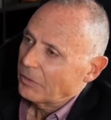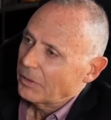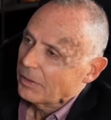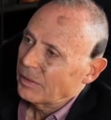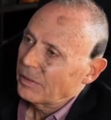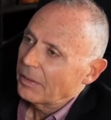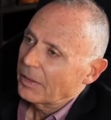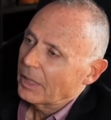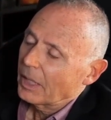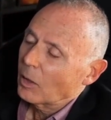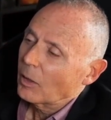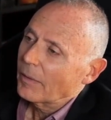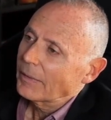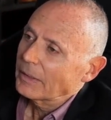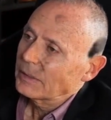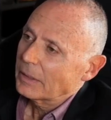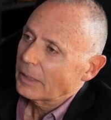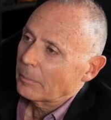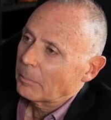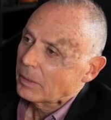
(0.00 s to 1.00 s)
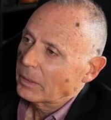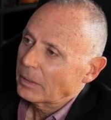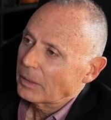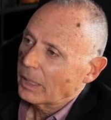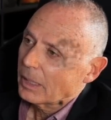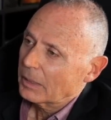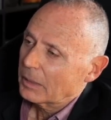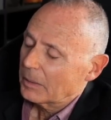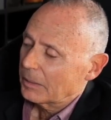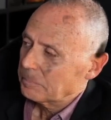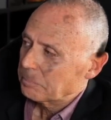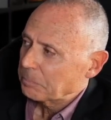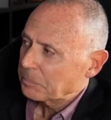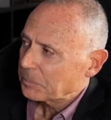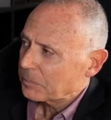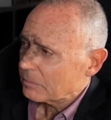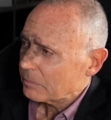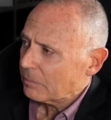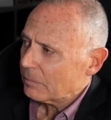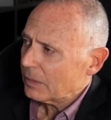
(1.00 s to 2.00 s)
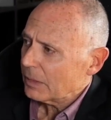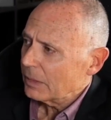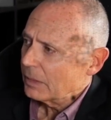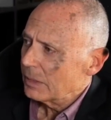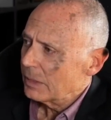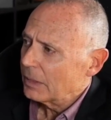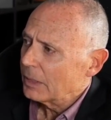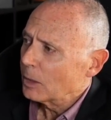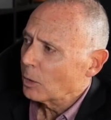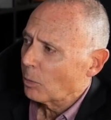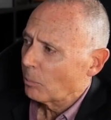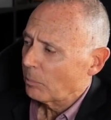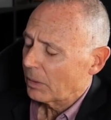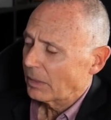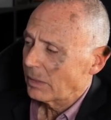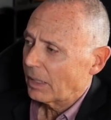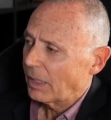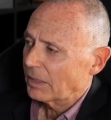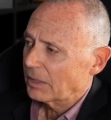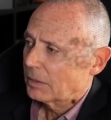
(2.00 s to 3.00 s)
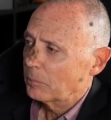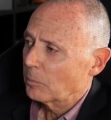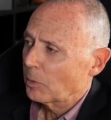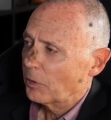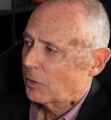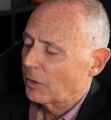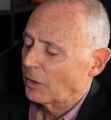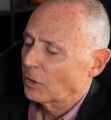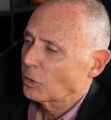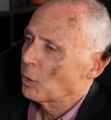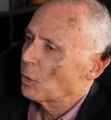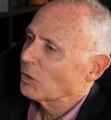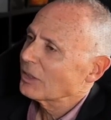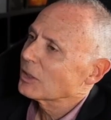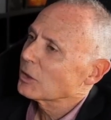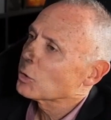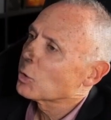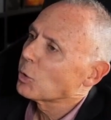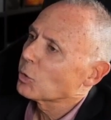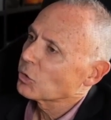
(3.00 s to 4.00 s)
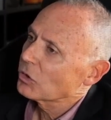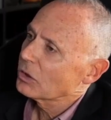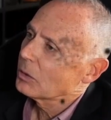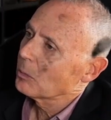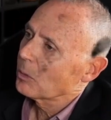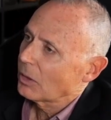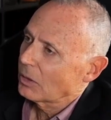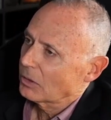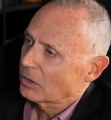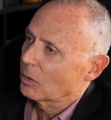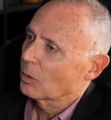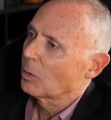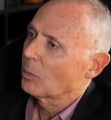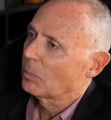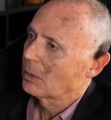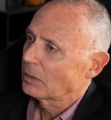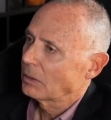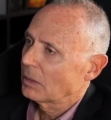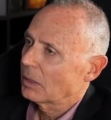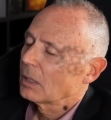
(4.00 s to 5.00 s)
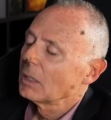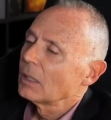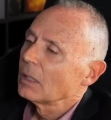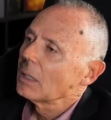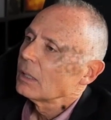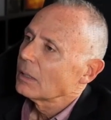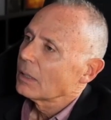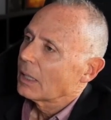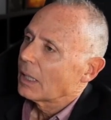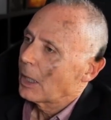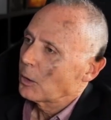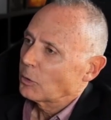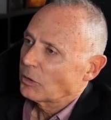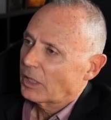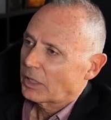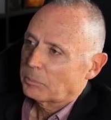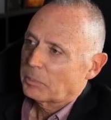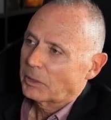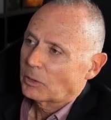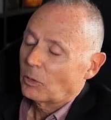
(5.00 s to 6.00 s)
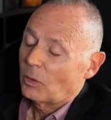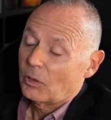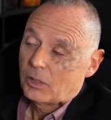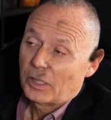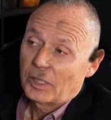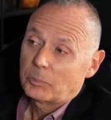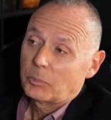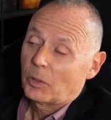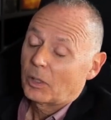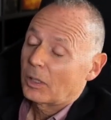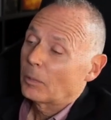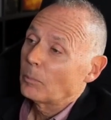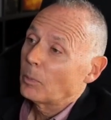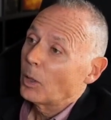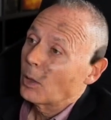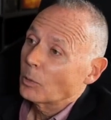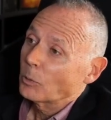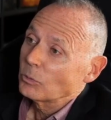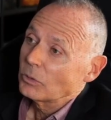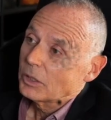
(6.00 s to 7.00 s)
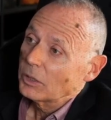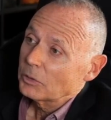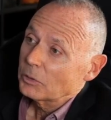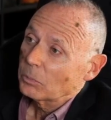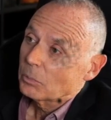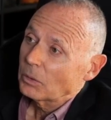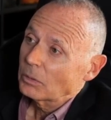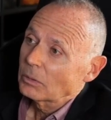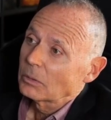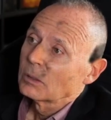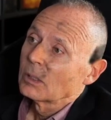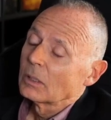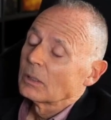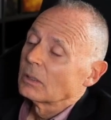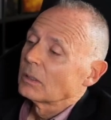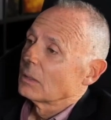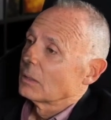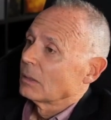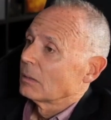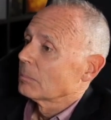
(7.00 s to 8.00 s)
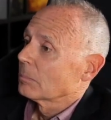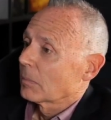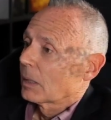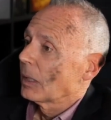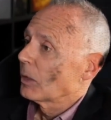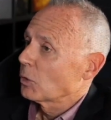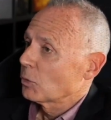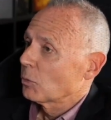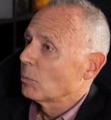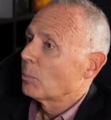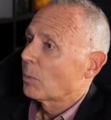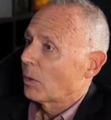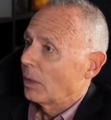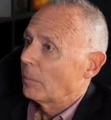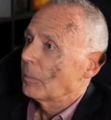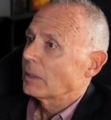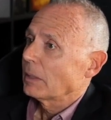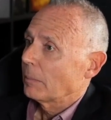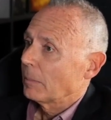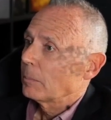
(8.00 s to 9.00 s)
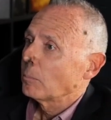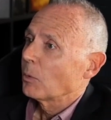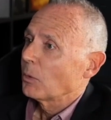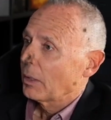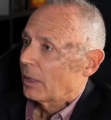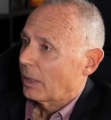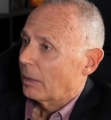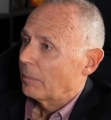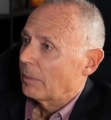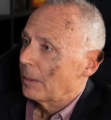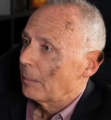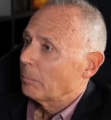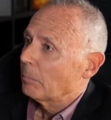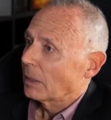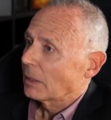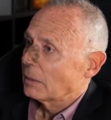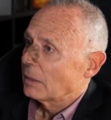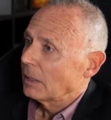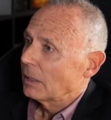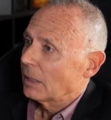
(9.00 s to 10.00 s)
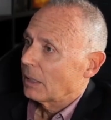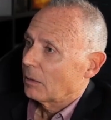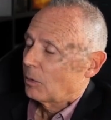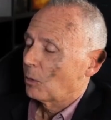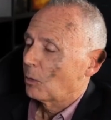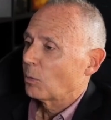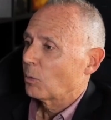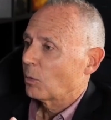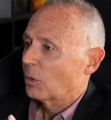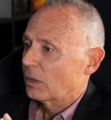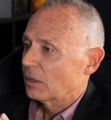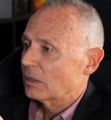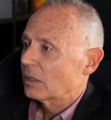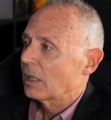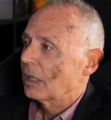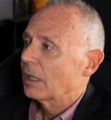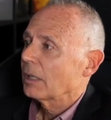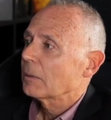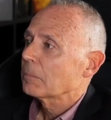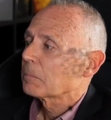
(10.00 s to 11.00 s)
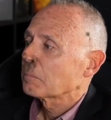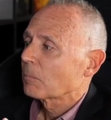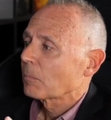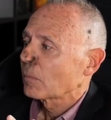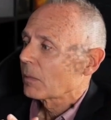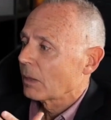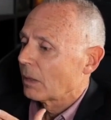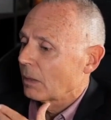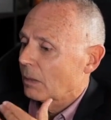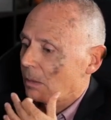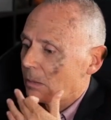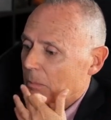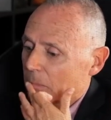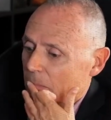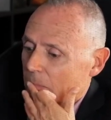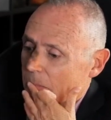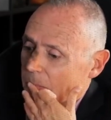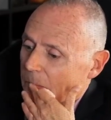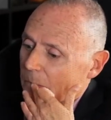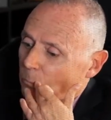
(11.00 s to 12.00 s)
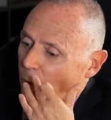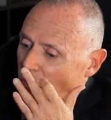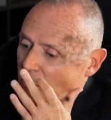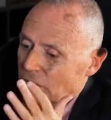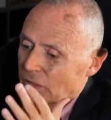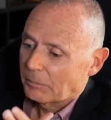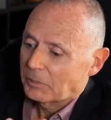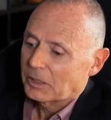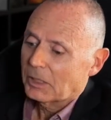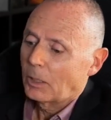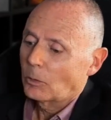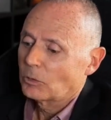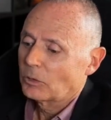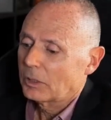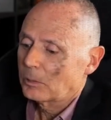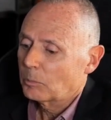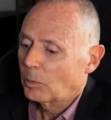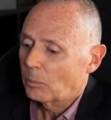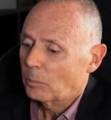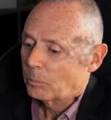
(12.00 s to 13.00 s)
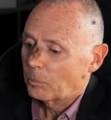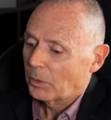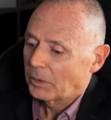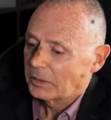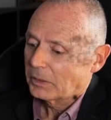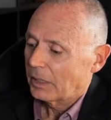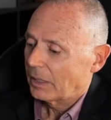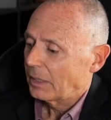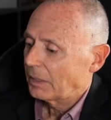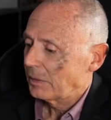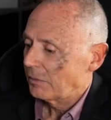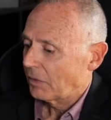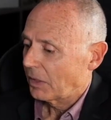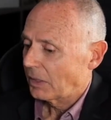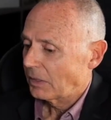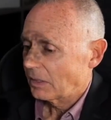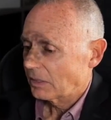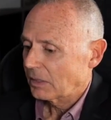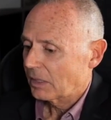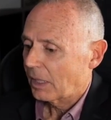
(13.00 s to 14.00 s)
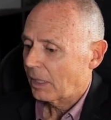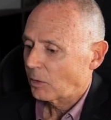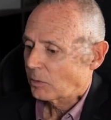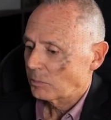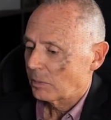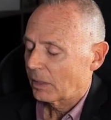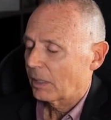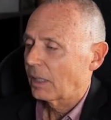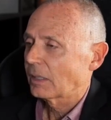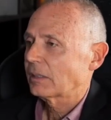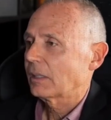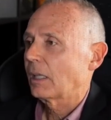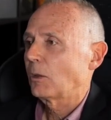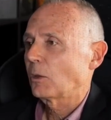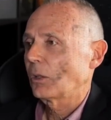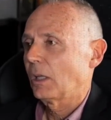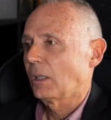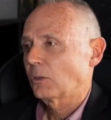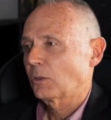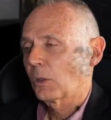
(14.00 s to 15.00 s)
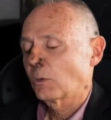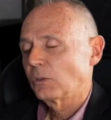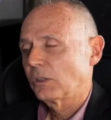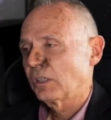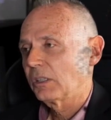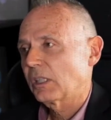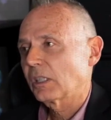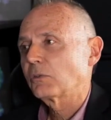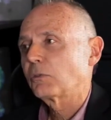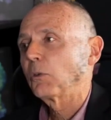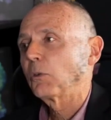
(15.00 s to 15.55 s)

deficiency when interpreting and understanding emotions is not exclusive to the psychopath. There are other pathologies. For example, autism is also a very serious problem of empathy. What happens is that, well, you know that autism can have different degrees. There are functional